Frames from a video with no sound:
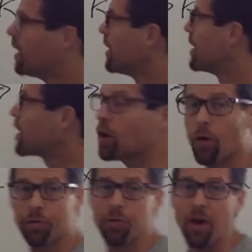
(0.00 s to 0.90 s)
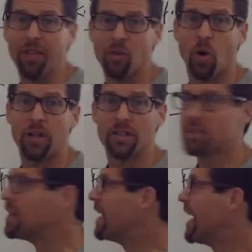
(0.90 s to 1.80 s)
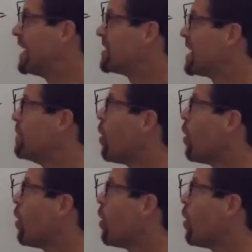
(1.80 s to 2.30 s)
Now you can go through the other ones and say